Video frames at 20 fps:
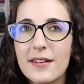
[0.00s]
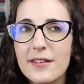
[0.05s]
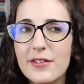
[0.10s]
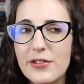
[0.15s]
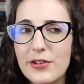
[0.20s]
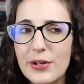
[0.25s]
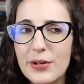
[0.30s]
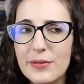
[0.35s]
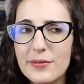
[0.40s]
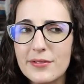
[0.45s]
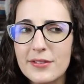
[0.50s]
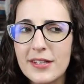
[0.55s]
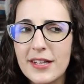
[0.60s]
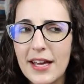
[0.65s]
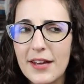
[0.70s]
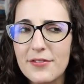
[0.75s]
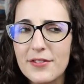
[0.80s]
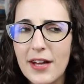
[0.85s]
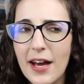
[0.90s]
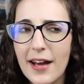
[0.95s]
soon,
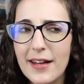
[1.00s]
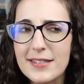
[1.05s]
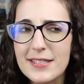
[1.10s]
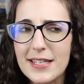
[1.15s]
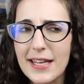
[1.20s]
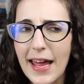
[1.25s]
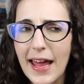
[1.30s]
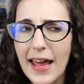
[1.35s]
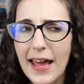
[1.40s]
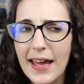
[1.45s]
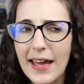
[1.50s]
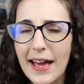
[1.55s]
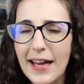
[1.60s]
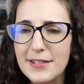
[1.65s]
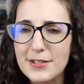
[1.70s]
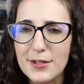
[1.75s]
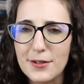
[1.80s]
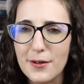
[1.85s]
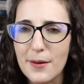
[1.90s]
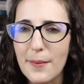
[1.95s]
if not today,
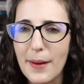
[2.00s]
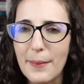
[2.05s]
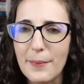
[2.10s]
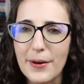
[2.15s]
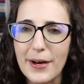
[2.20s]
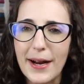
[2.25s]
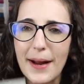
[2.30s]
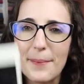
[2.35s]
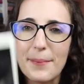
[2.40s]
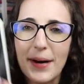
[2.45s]
I don't remember.